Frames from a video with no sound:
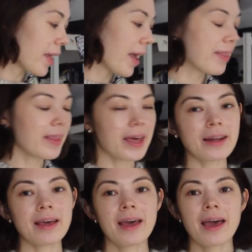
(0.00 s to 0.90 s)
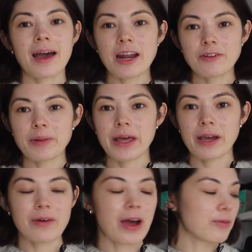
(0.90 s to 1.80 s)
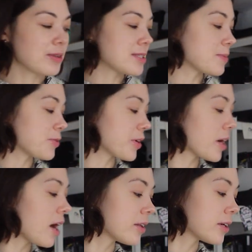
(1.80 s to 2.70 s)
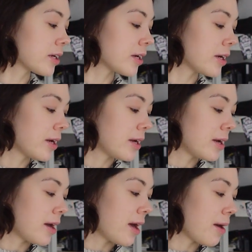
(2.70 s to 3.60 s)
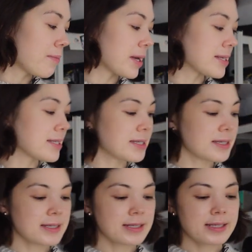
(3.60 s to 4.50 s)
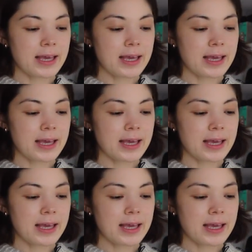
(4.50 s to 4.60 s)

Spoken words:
And then kind of playing around with some different color mixes